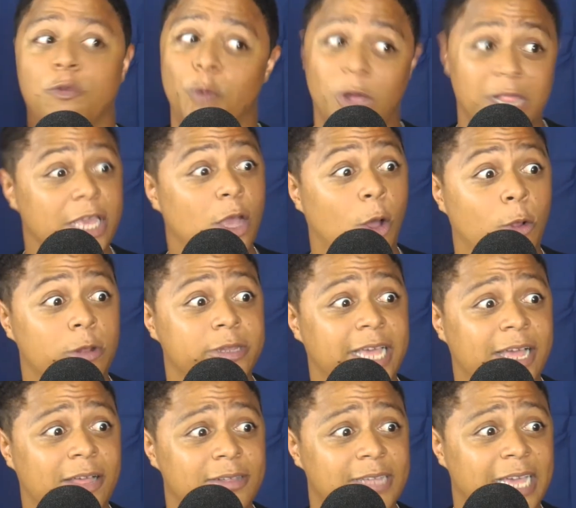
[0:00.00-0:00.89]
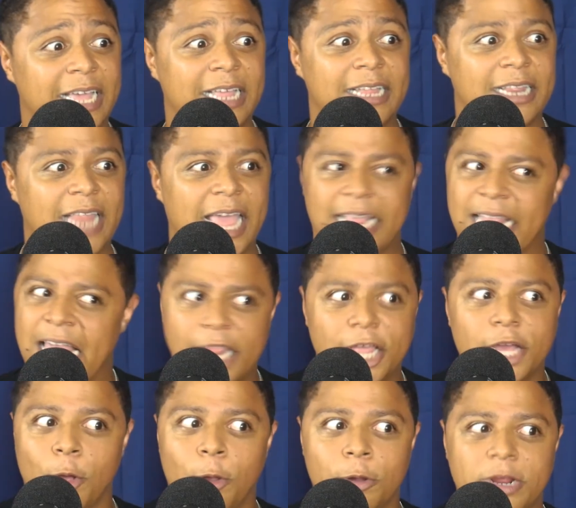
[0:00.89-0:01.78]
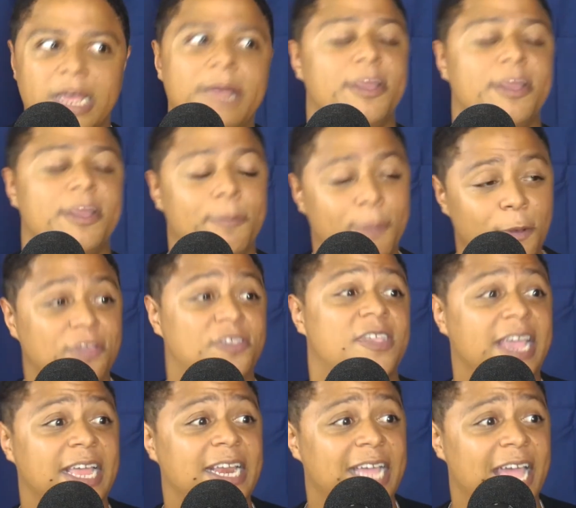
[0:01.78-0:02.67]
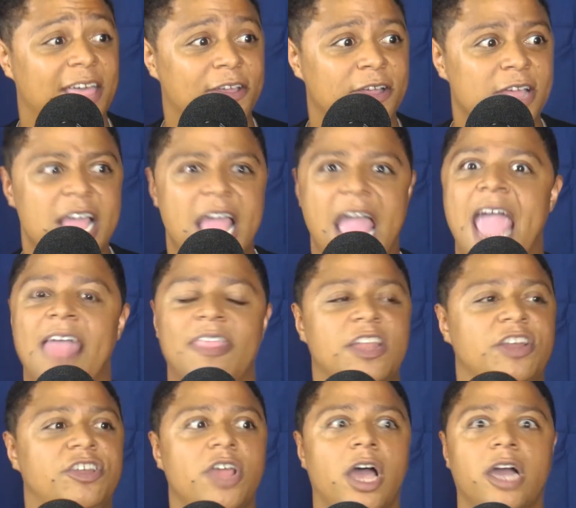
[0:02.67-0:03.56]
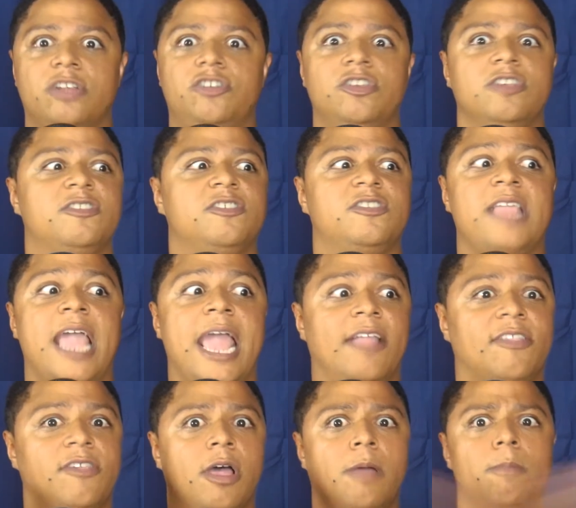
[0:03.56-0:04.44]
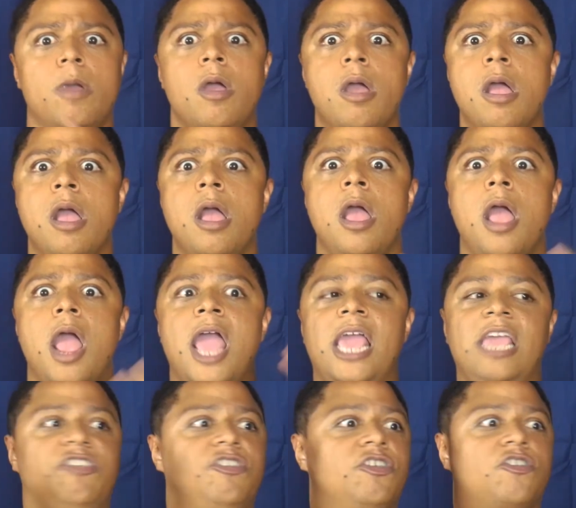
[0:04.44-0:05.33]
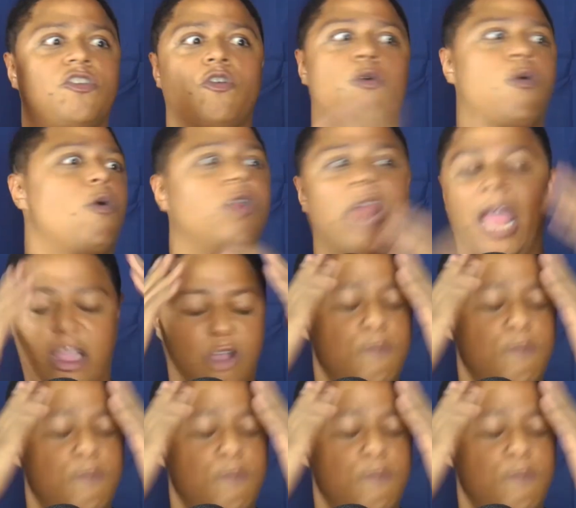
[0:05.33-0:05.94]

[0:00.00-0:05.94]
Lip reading: really old now. And like they look older, but they're both singing together. And then Duck just stands up and he's just like